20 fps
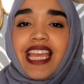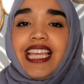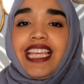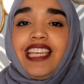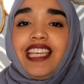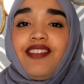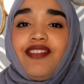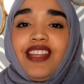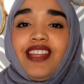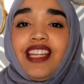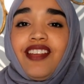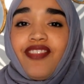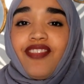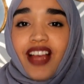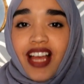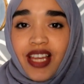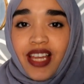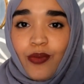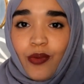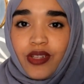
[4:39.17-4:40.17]
Even if
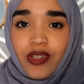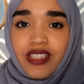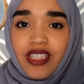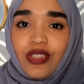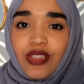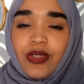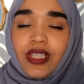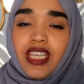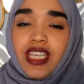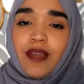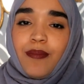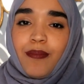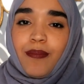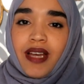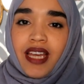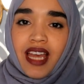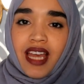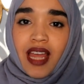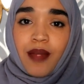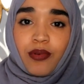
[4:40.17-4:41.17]
I wanted to keep
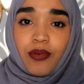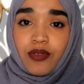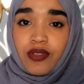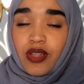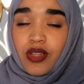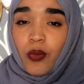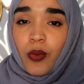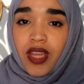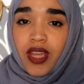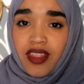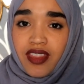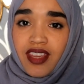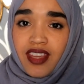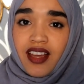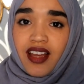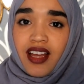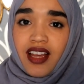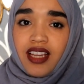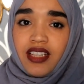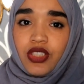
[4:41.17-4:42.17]
my eyebrows the way they
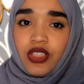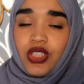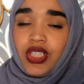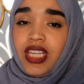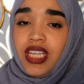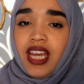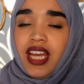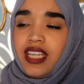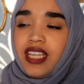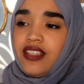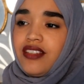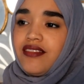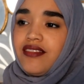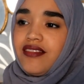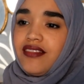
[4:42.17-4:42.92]
are, she had